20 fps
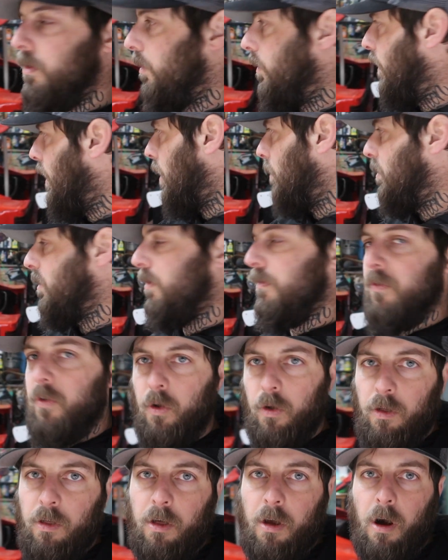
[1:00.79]
that'll be the
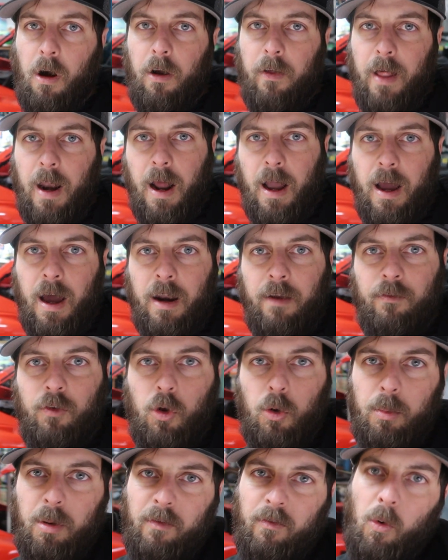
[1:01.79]
first car that I kind of do
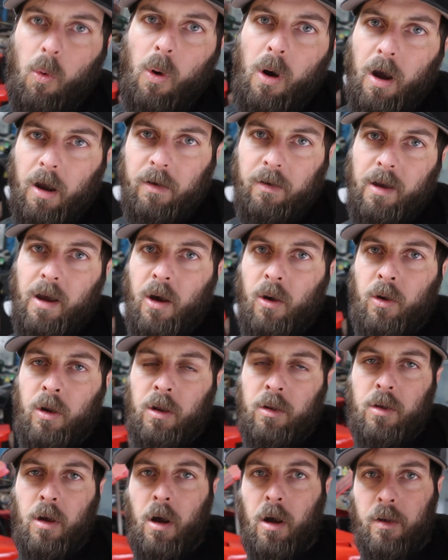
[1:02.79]
a bit of a walk around
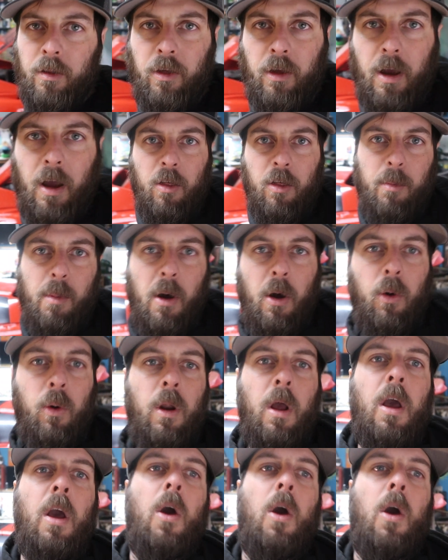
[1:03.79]
and talk to you about